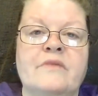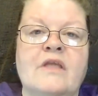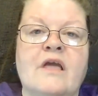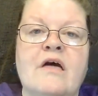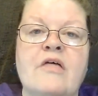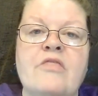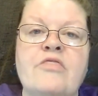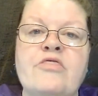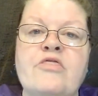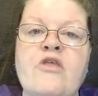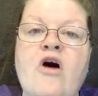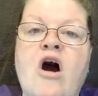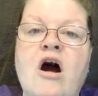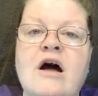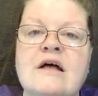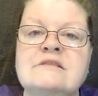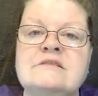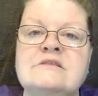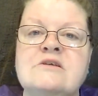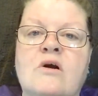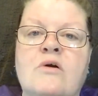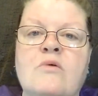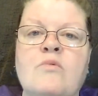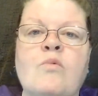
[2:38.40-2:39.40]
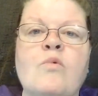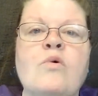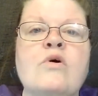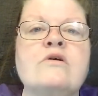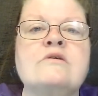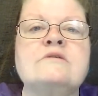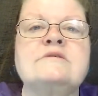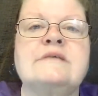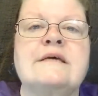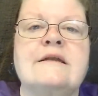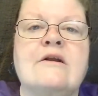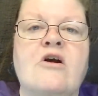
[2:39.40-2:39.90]
thoughts, our
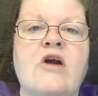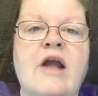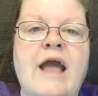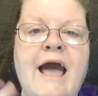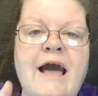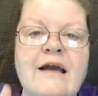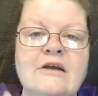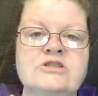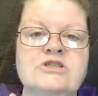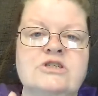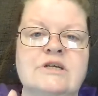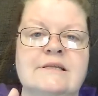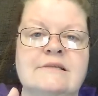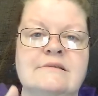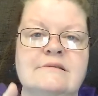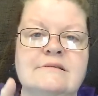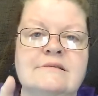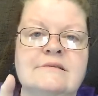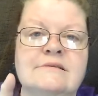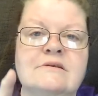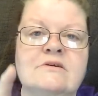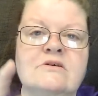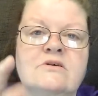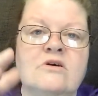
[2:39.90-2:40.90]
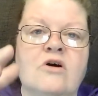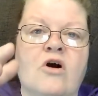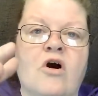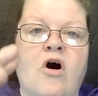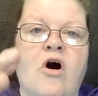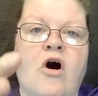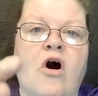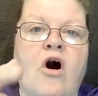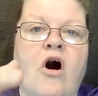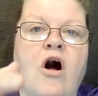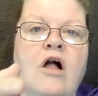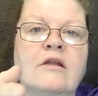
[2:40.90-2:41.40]
words, and our actions
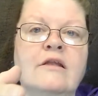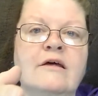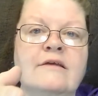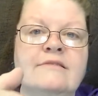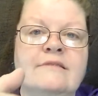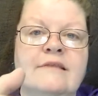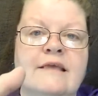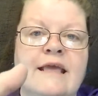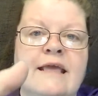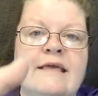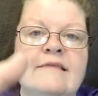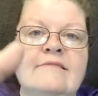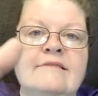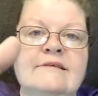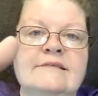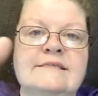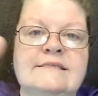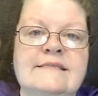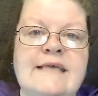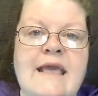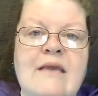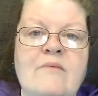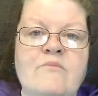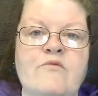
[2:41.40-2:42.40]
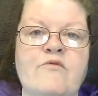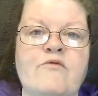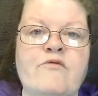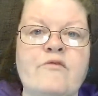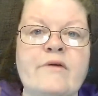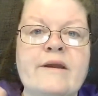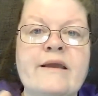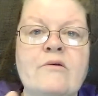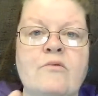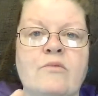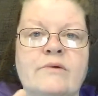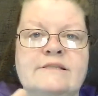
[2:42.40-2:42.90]
all in the same
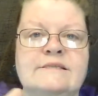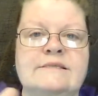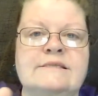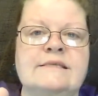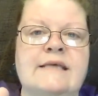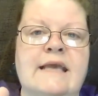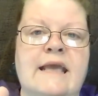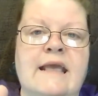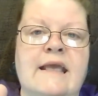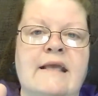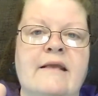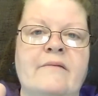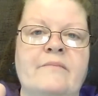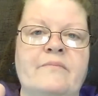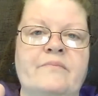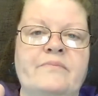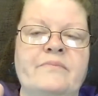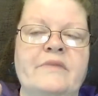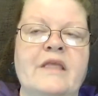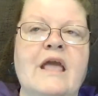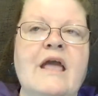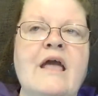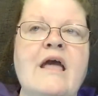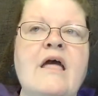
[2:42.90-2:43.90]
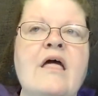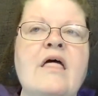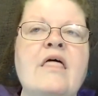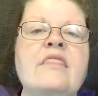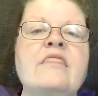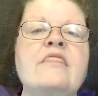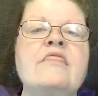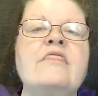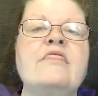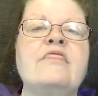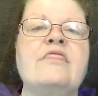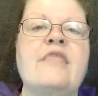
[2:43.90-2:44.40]
frequency,
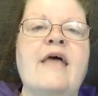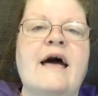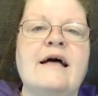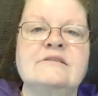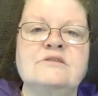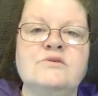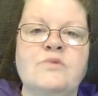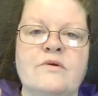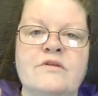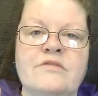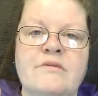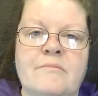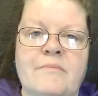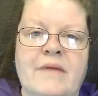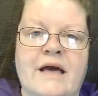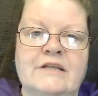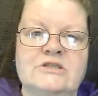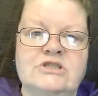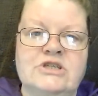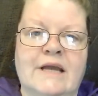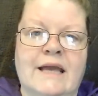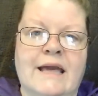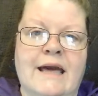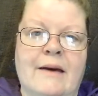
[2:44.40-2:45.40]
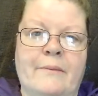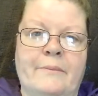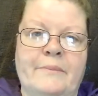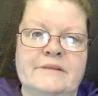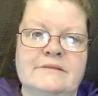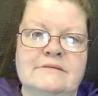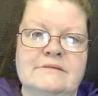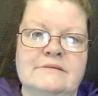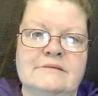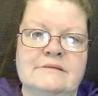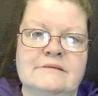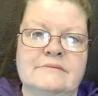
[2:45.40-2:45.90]
that's where the magic
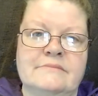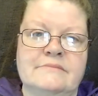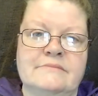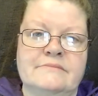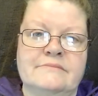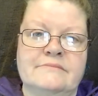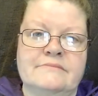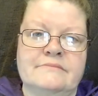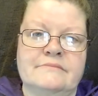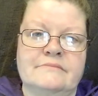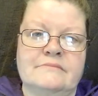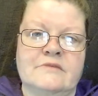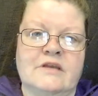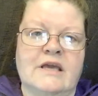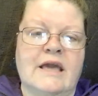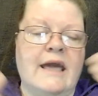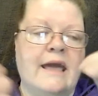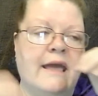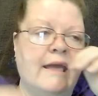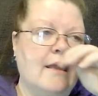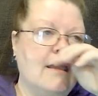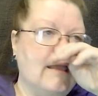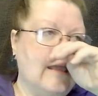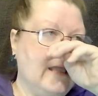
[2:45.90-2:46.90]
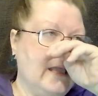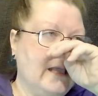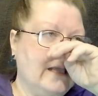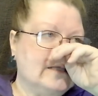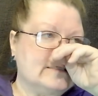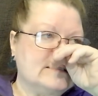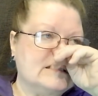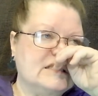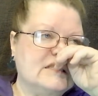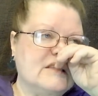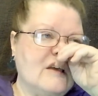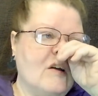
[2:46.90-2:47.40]
happens. Okay,
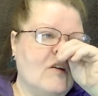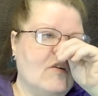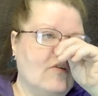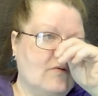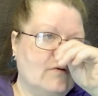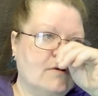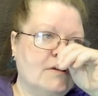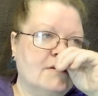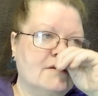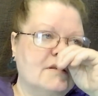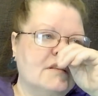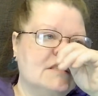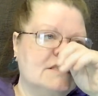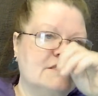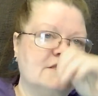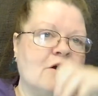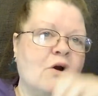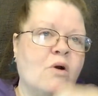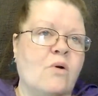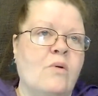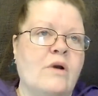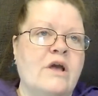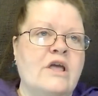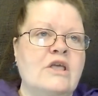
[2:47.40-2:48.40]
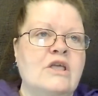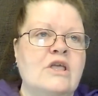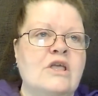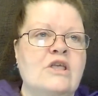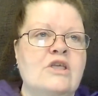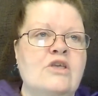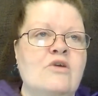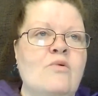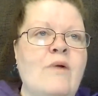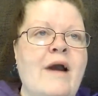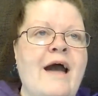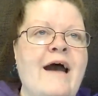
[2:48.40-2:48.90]
so
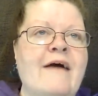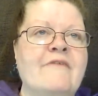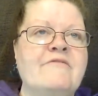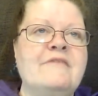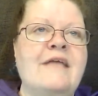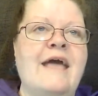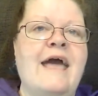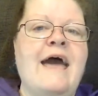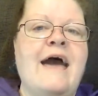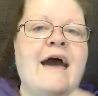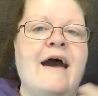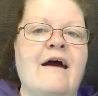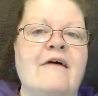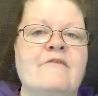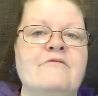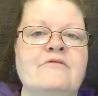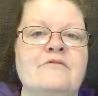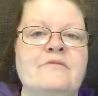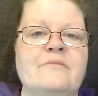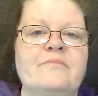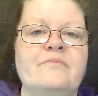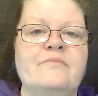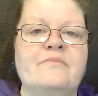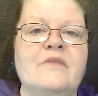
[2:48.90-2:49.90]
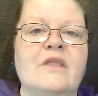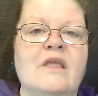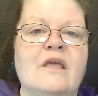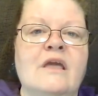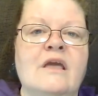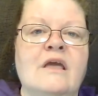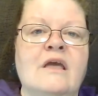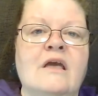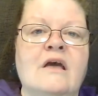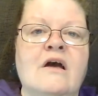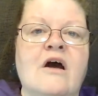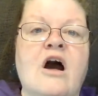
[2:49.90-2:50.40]
you have to have
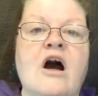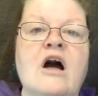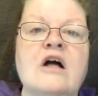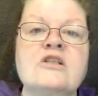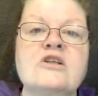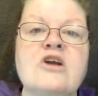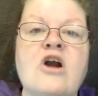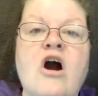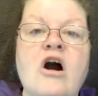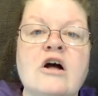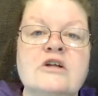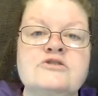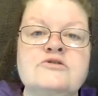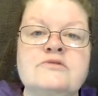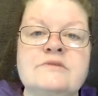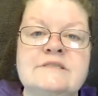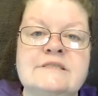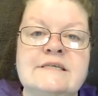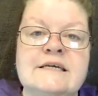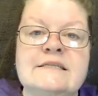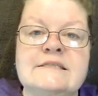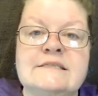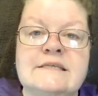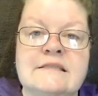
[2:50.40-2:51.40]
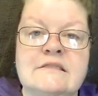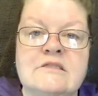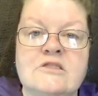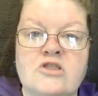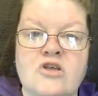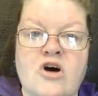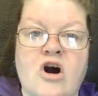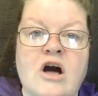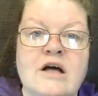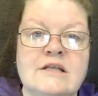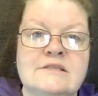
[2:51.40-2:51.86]
uncontradicted thoughts.